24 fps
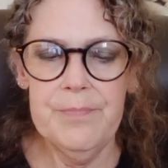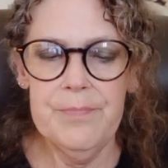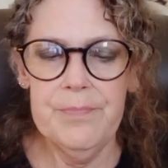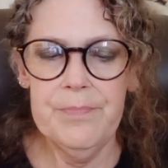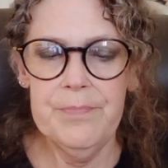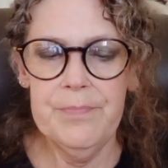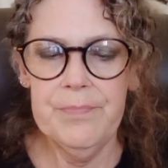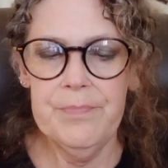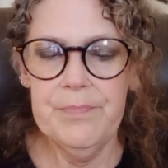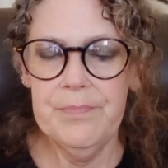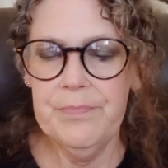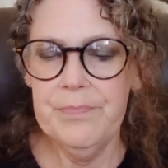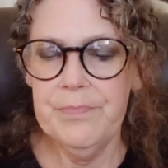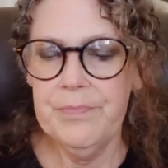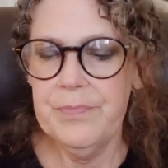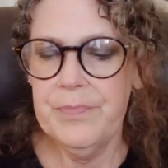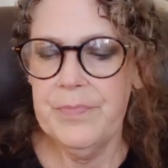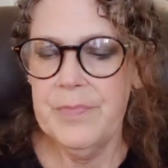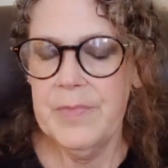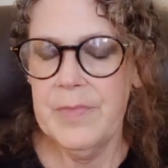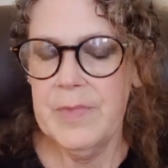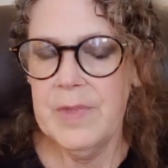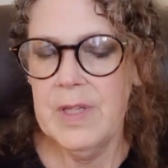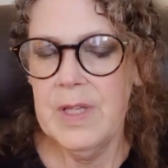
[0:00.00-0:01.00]

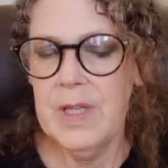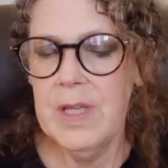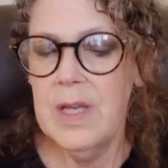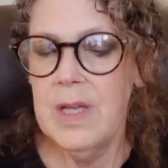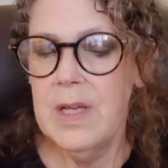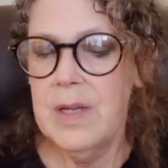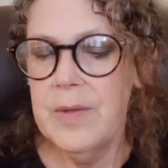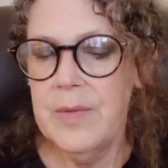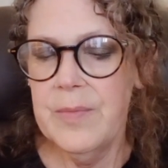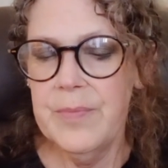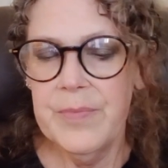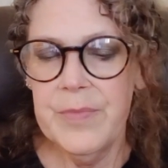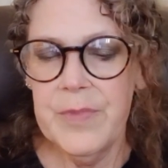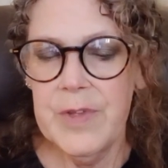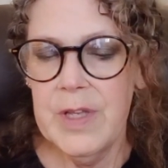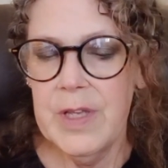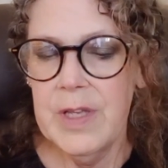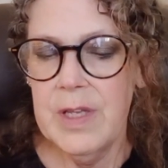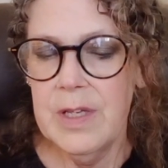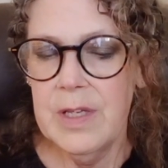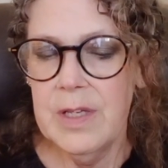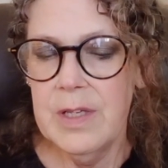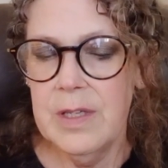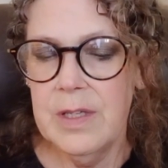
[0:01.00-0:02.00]

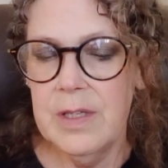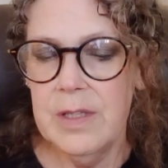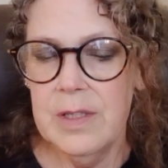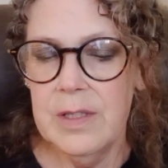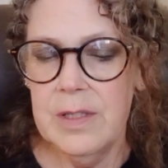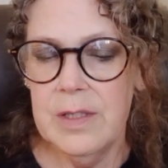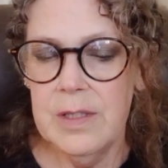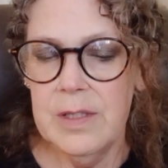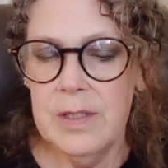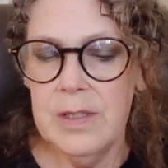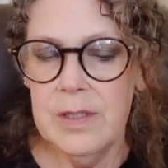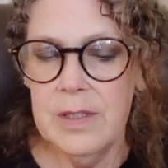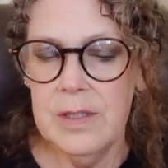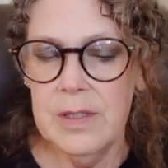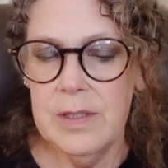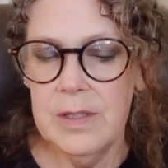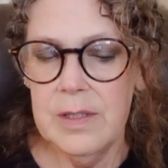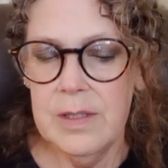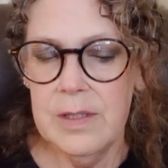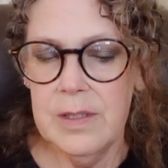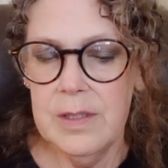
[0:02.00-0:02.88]
Nobody speaks.